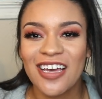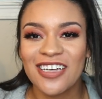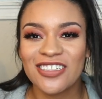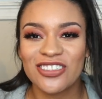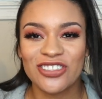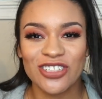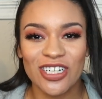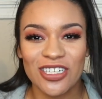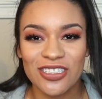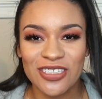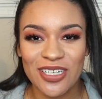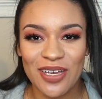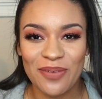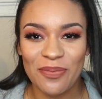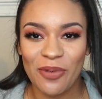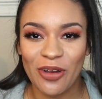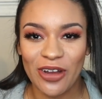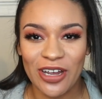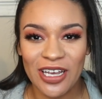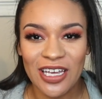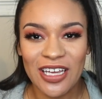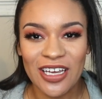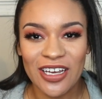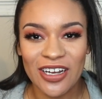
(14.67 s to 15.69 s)
It's Shantae
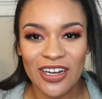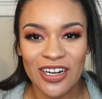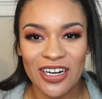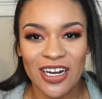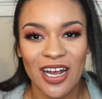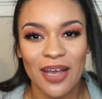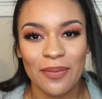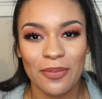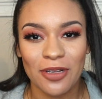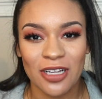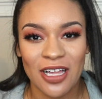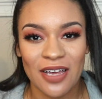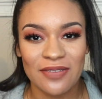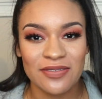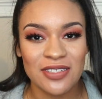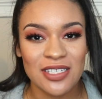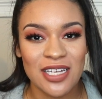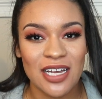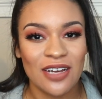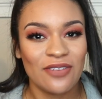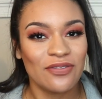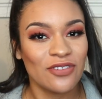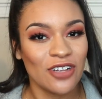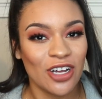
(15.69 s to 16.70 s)
Marie here, and I'm a
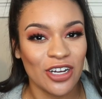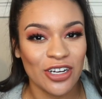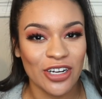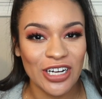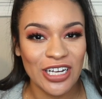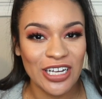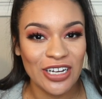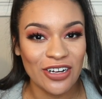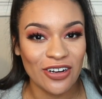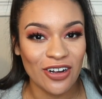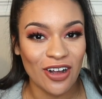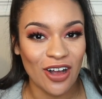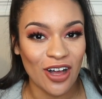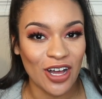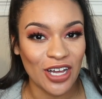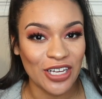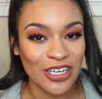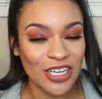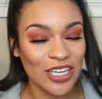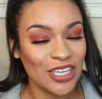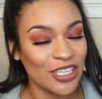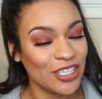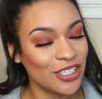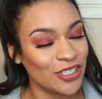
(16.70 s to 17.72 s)
lifestyle vlogger here
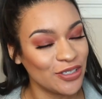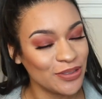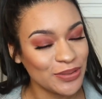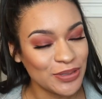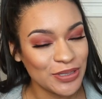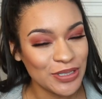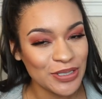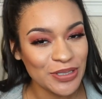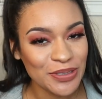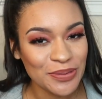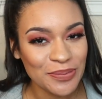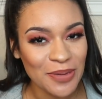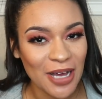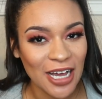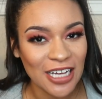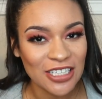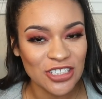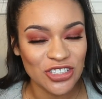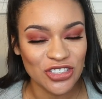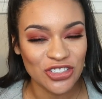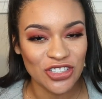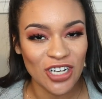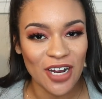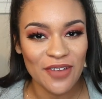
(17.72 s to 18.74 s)
on YouTube. I
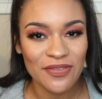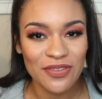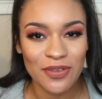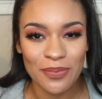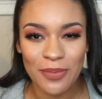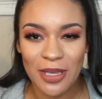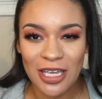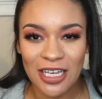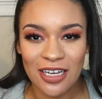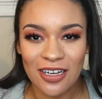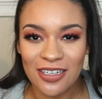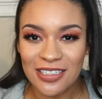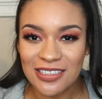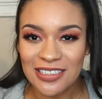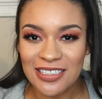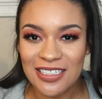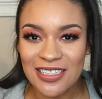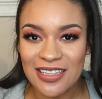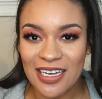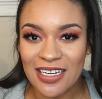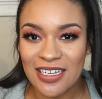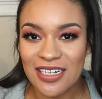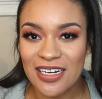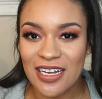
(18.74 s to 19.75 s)
strive to make
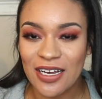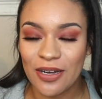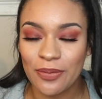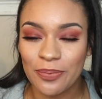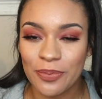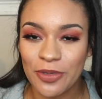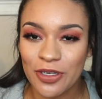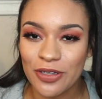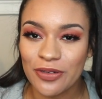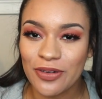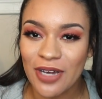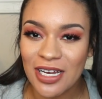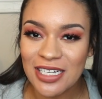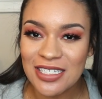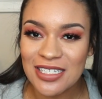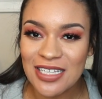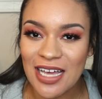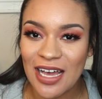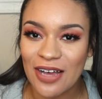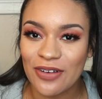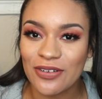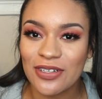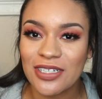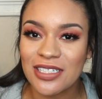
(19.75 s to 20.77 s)
content that can help you guys
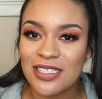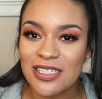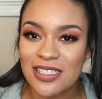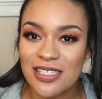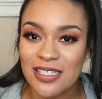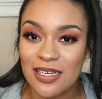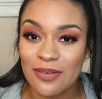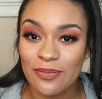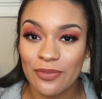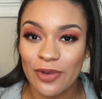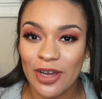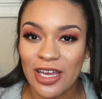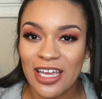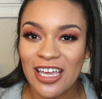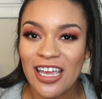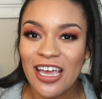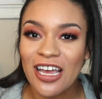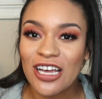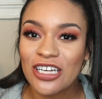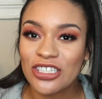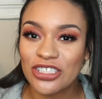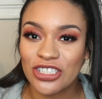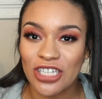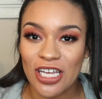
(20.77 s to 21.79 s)
out in some way,
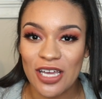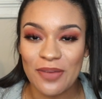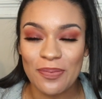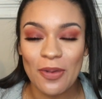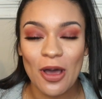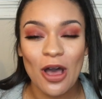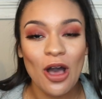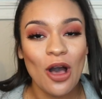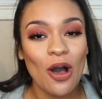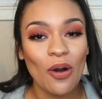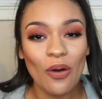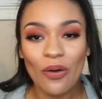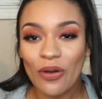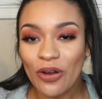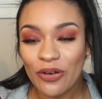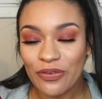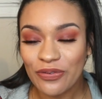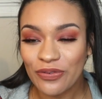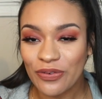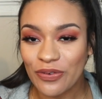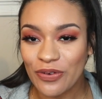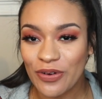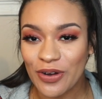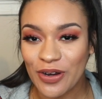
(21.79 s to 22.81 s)
shape, or
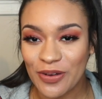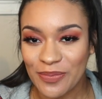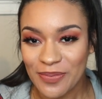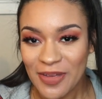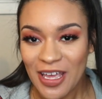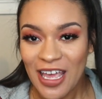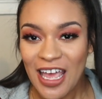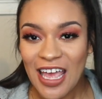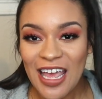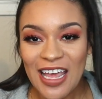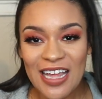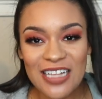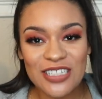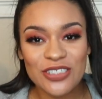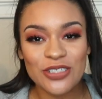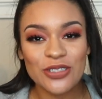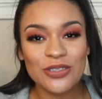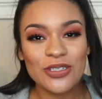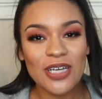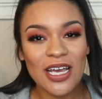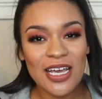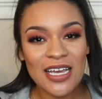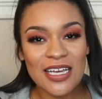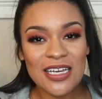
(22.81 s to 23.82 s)
form. In
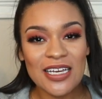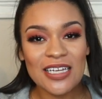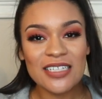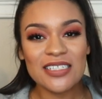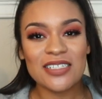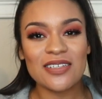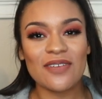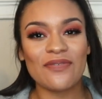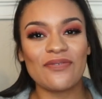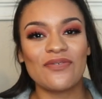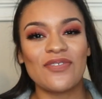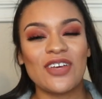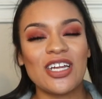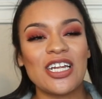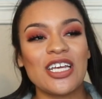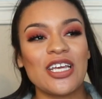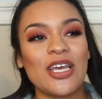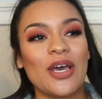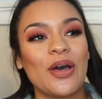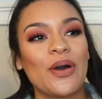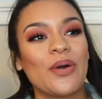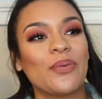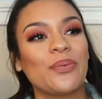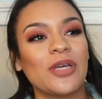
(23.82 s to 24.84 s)
today's
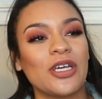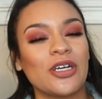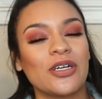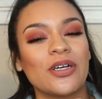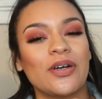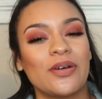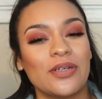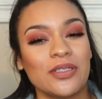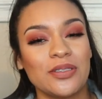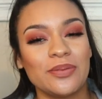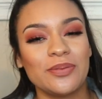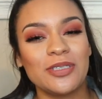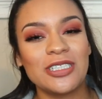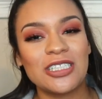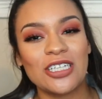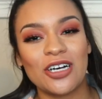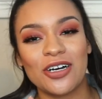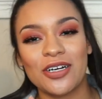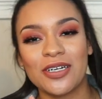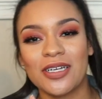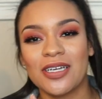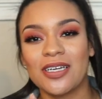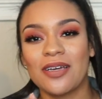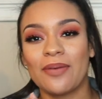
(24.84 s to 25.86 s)
video, we are going to be
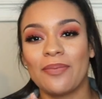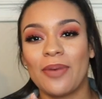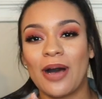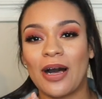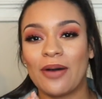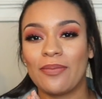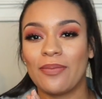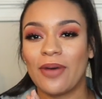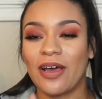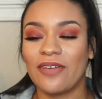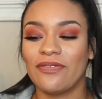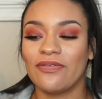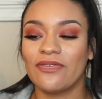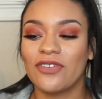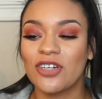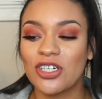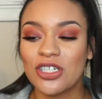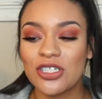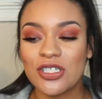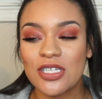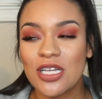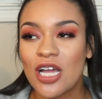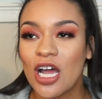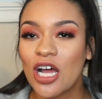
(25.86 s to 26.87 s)
talking about my
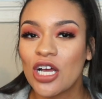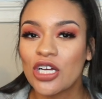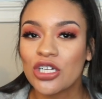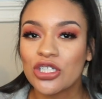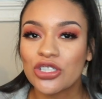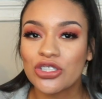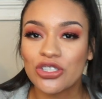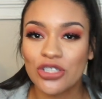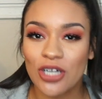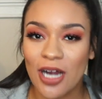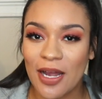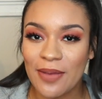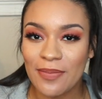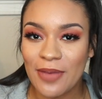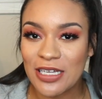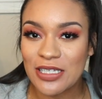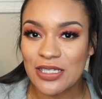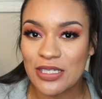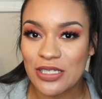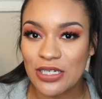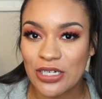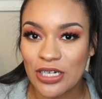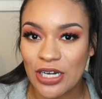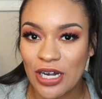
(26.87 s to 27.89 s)
first
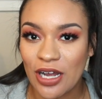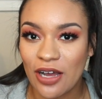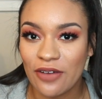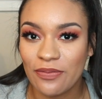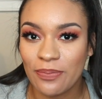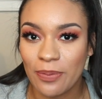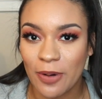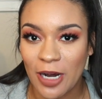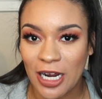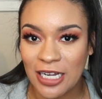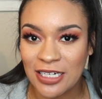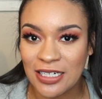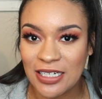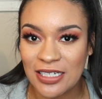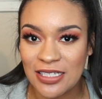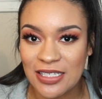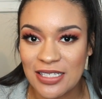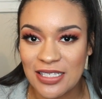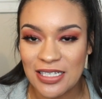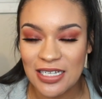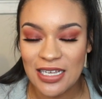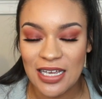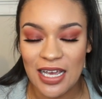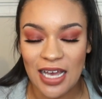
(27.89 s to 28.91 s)
trimester of
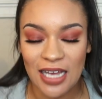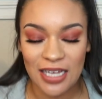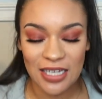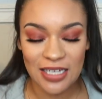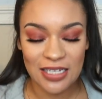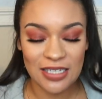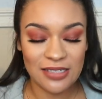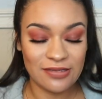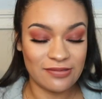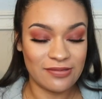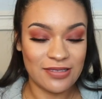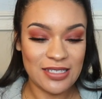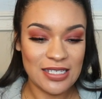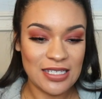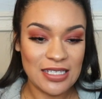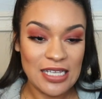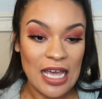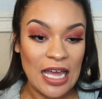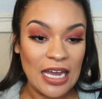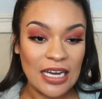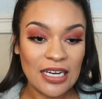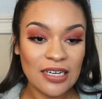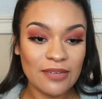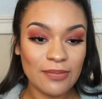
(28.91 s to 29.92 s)
pregnancy. I
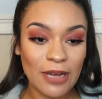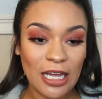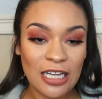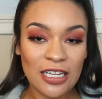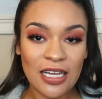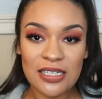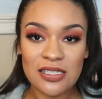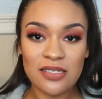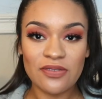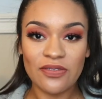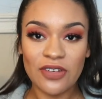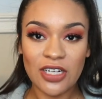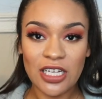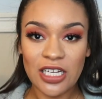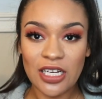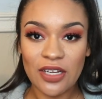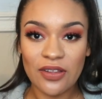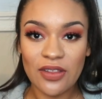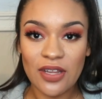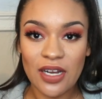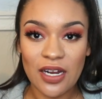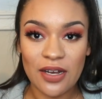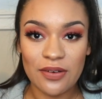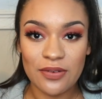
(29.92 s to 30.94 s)
said in my last
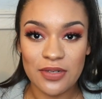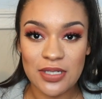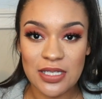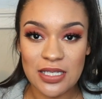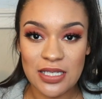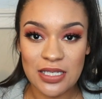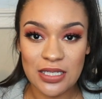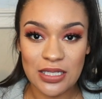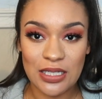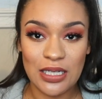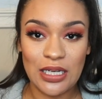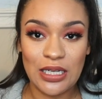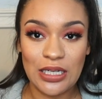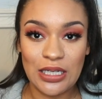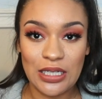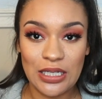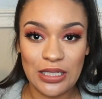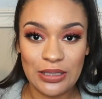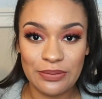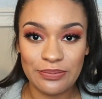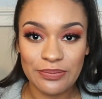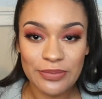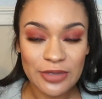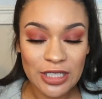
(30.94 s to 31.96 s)
video that I was
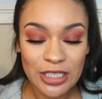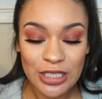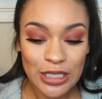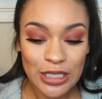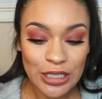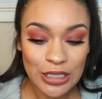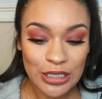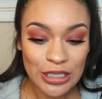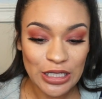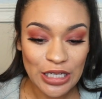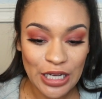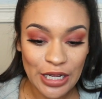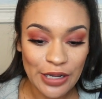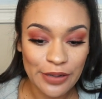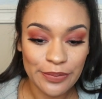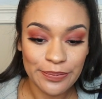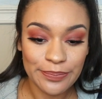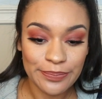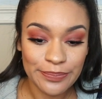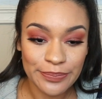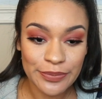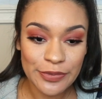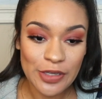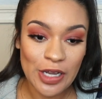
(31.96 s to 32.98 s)
gonna, you know,
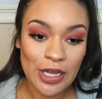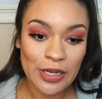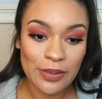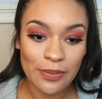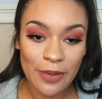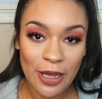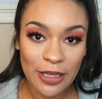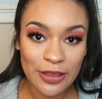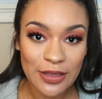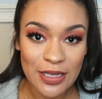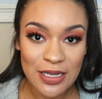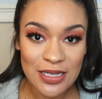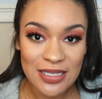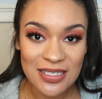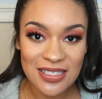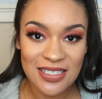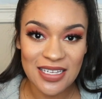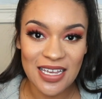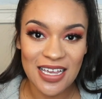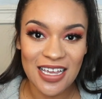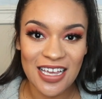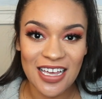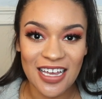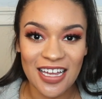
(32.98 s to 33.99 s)
talk about
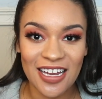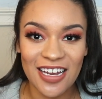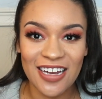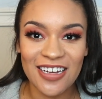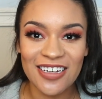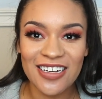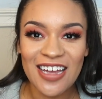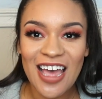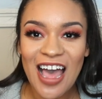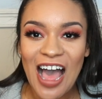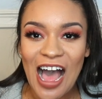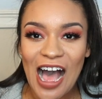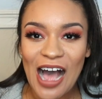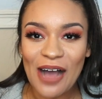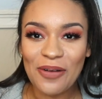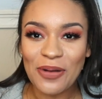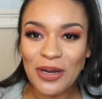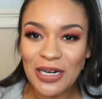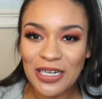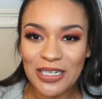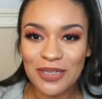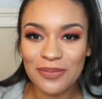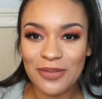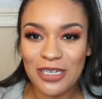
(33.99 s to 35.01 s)
this, and I
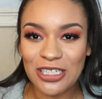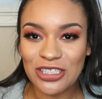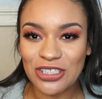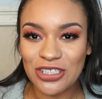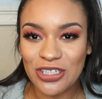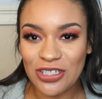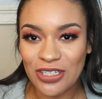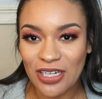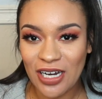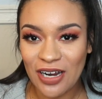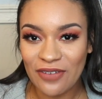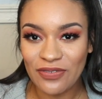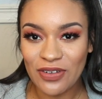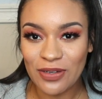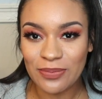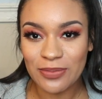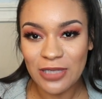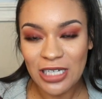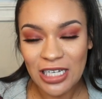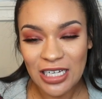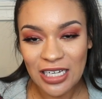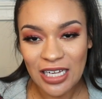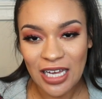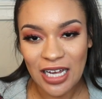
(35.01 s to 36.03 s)
wanted to make sure that I
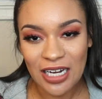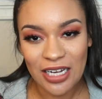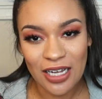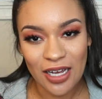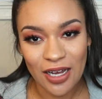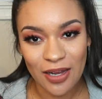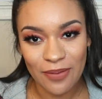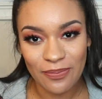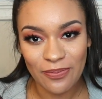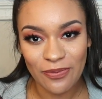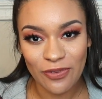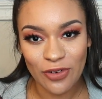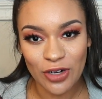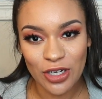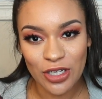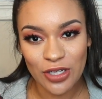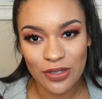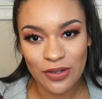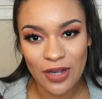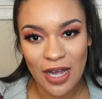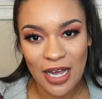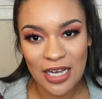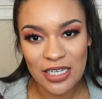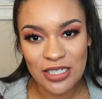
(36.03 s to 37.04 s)
filmed it and got it up for
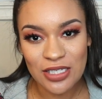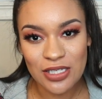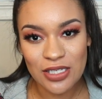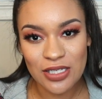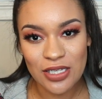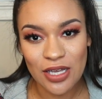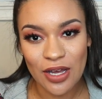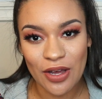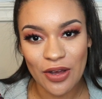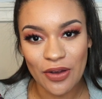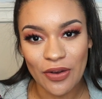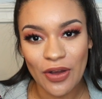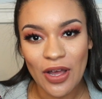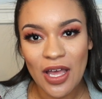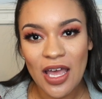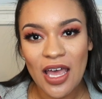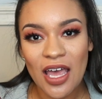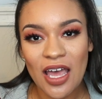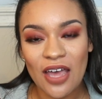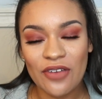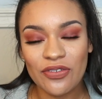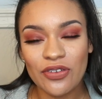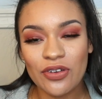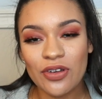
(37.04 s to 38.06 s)
you guys. So
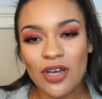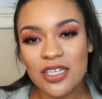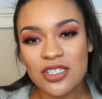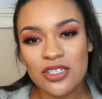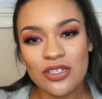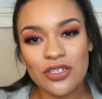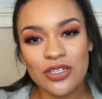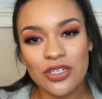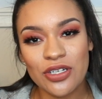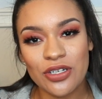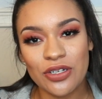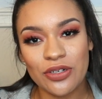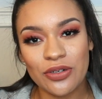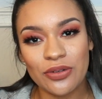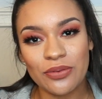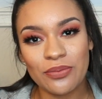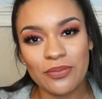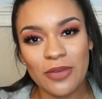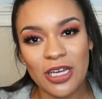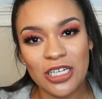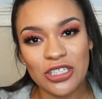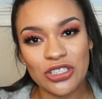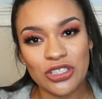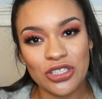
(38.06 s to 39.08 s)
if you guys are new,
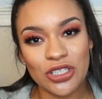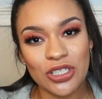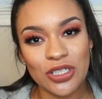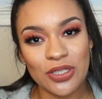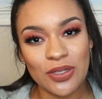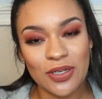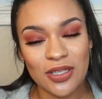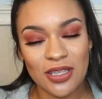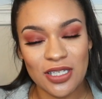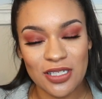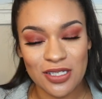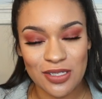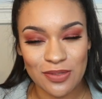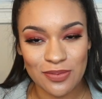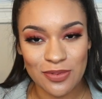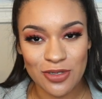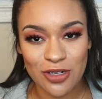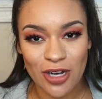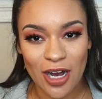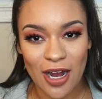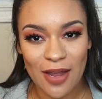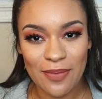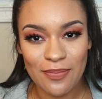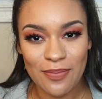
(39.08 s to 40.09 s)
make sure you hit the
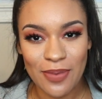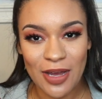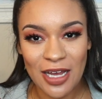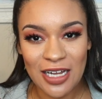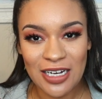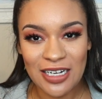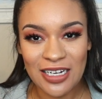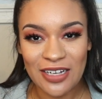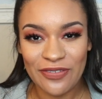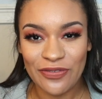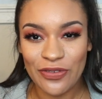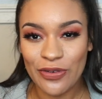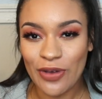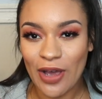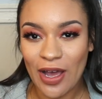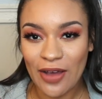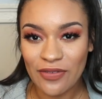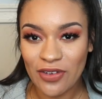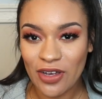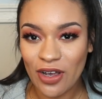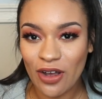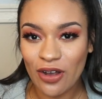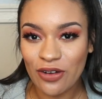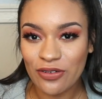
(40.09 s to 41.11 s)
subscribe button. If you
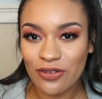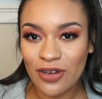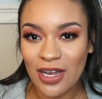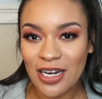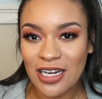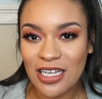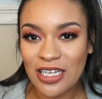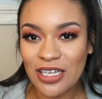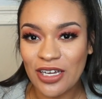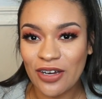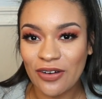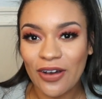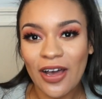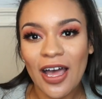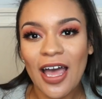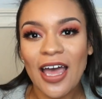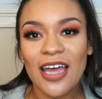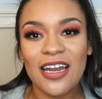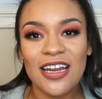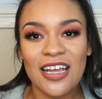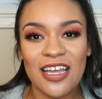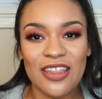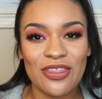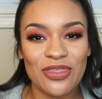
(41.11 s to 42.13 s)
haven't already, go
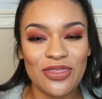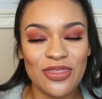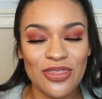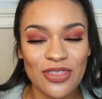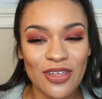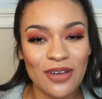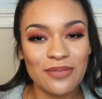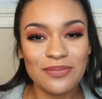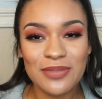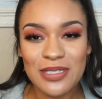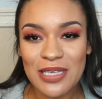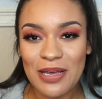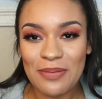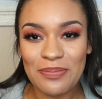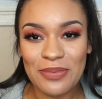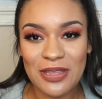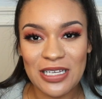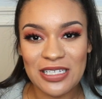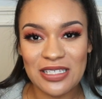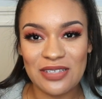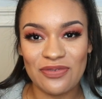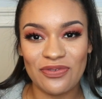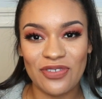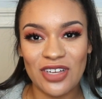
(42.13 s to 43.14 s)
ahead and thumbs up
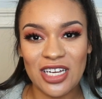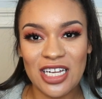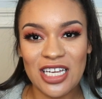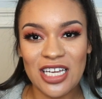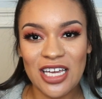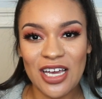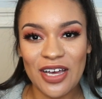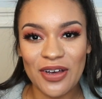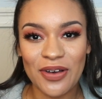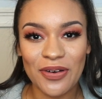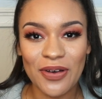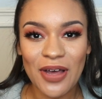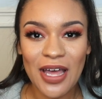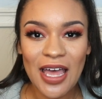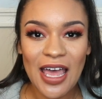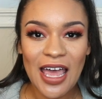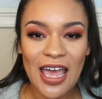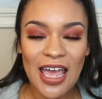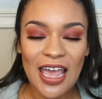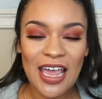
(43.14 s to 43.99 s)
this video.